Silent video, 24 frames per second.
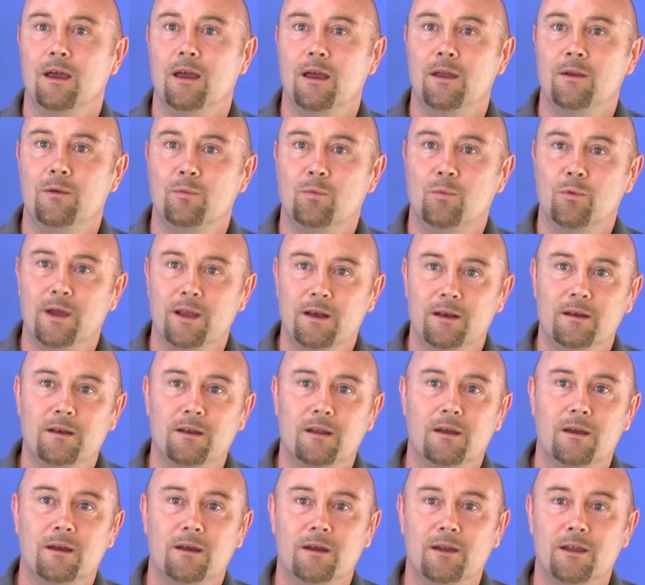and
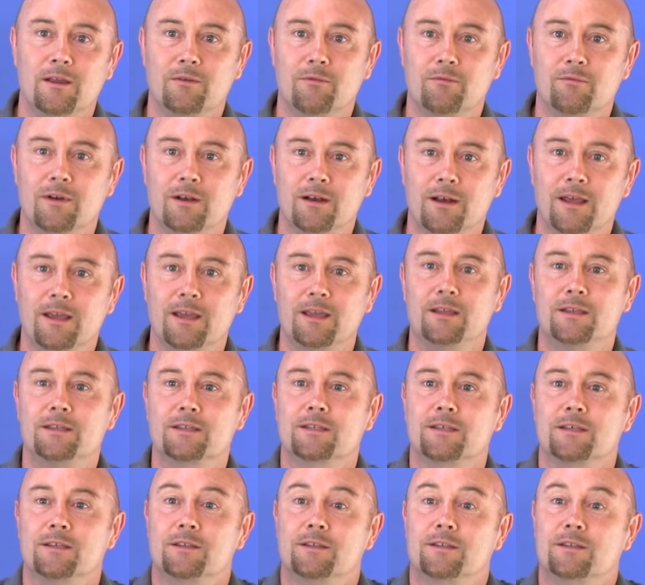when I
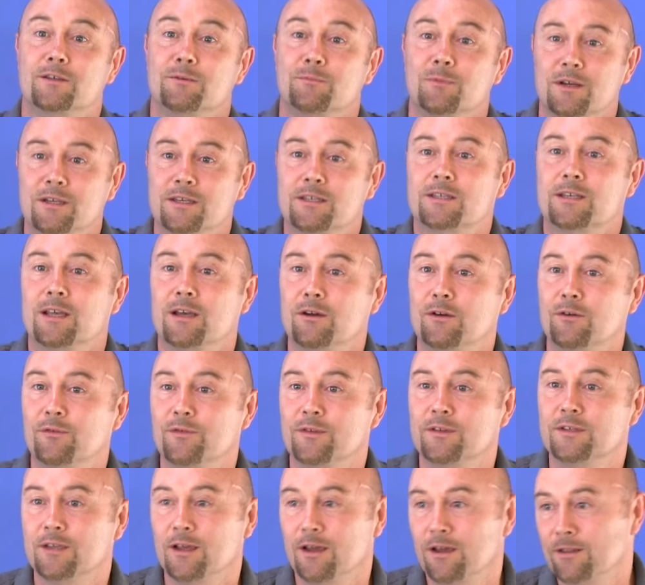related to myself
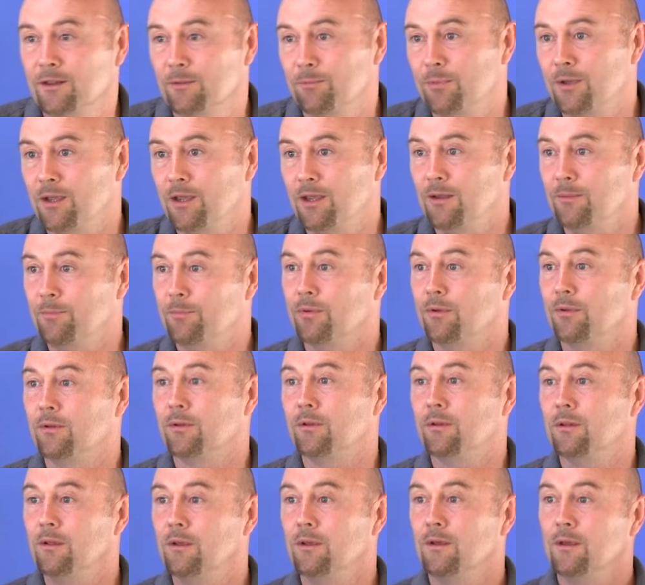and to other
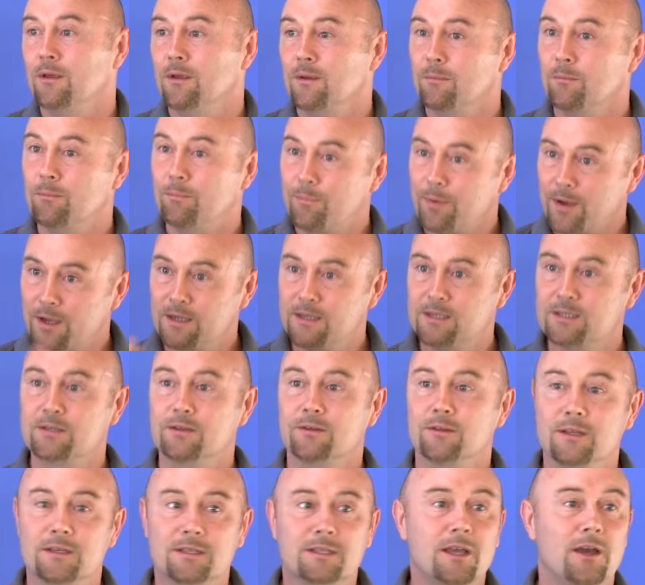people based
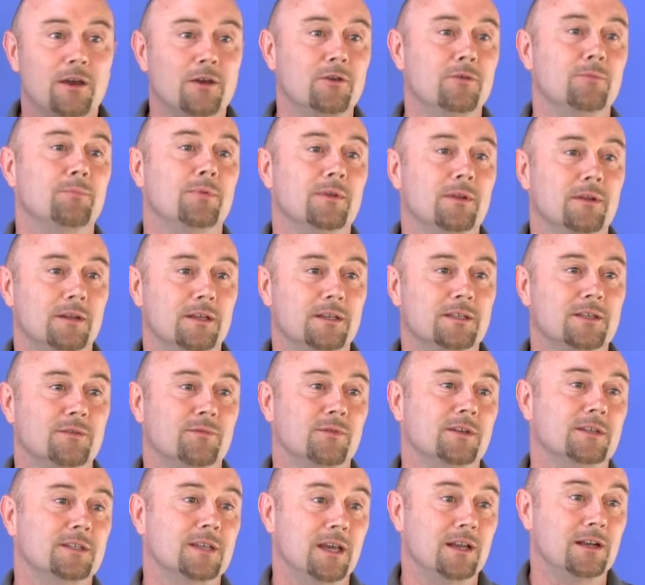on this openness of
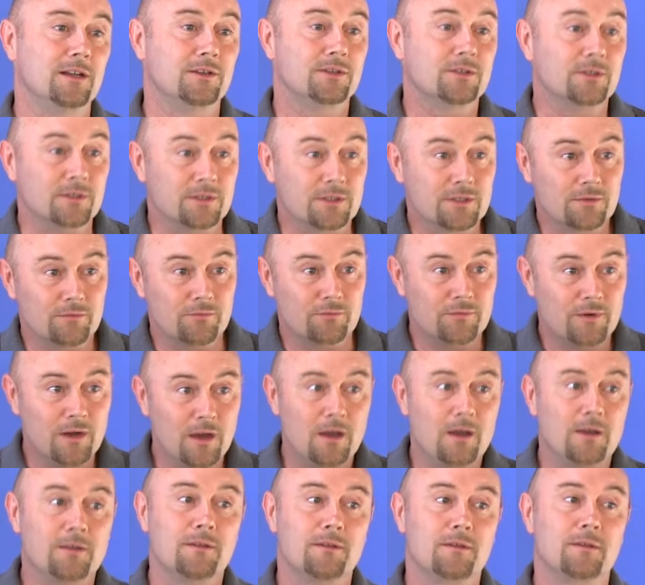intelligence
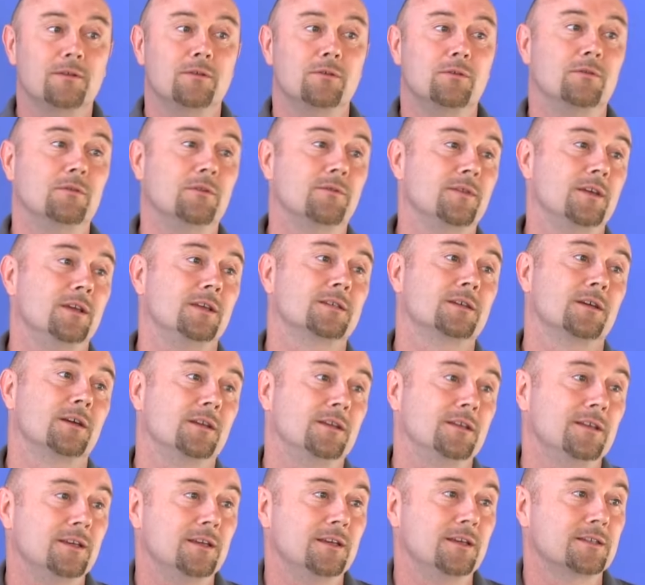rather than all of these
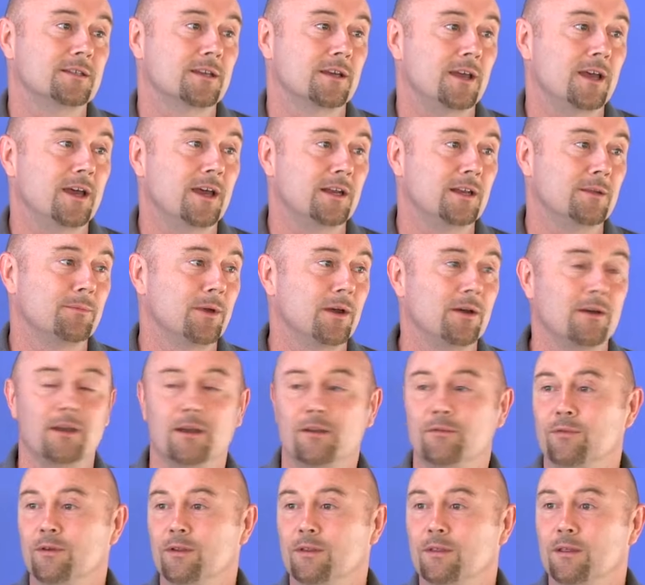ideas I had about
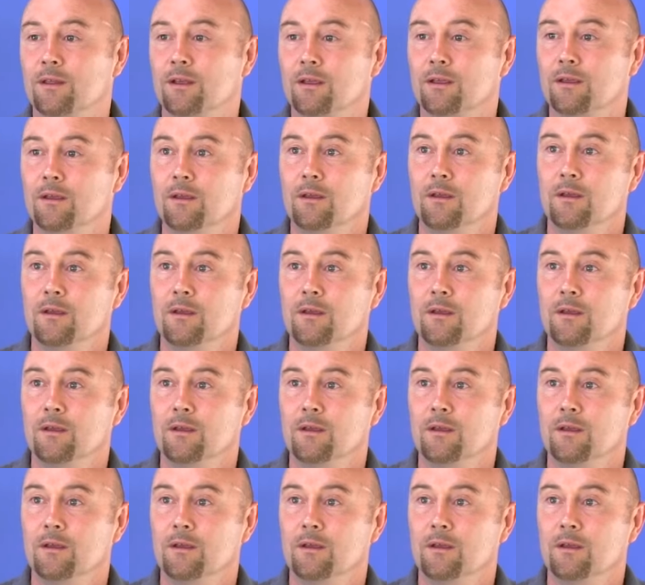everything,